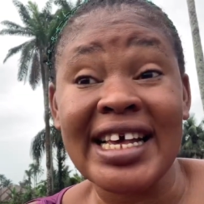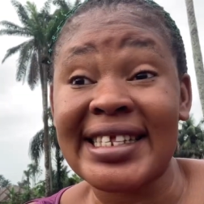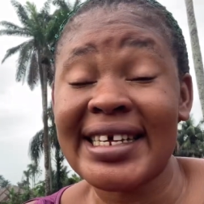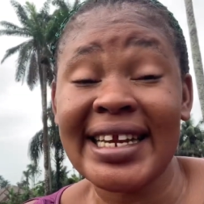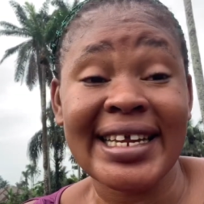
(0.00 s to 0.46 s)

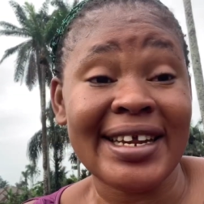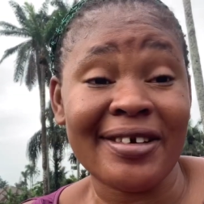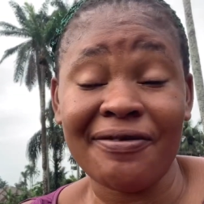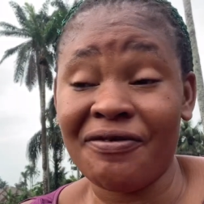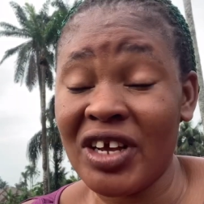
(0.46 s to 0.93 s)
is still in
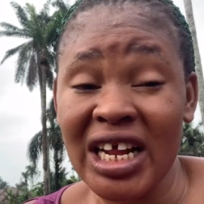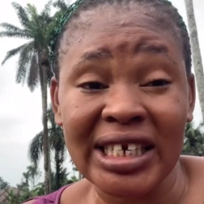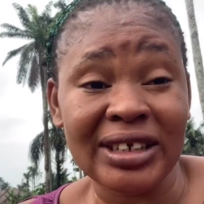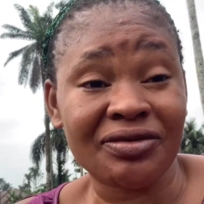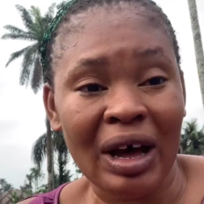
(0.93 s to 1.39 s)
the
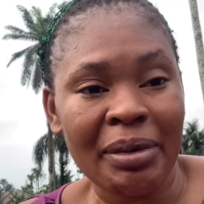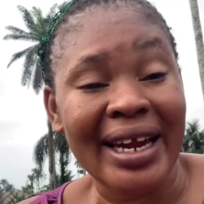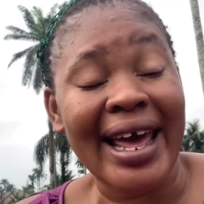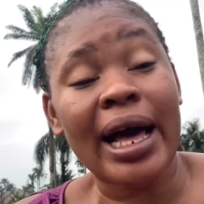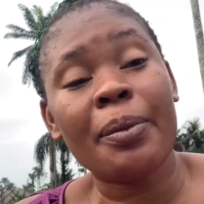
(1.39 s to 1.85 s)
village
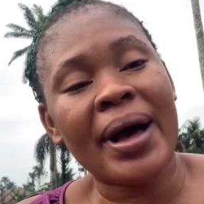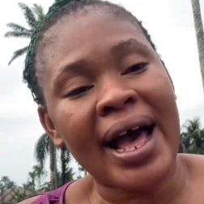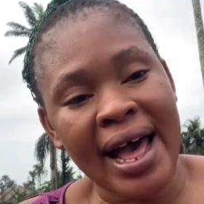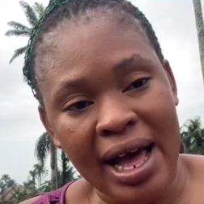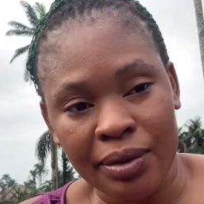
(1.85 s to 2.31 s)
farming, help
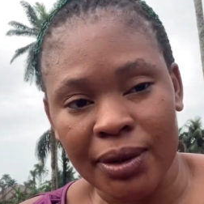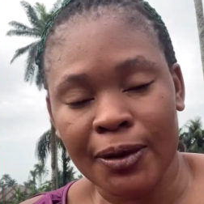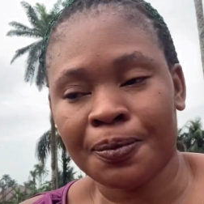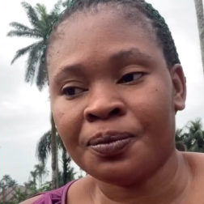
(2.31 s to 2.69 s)
her out.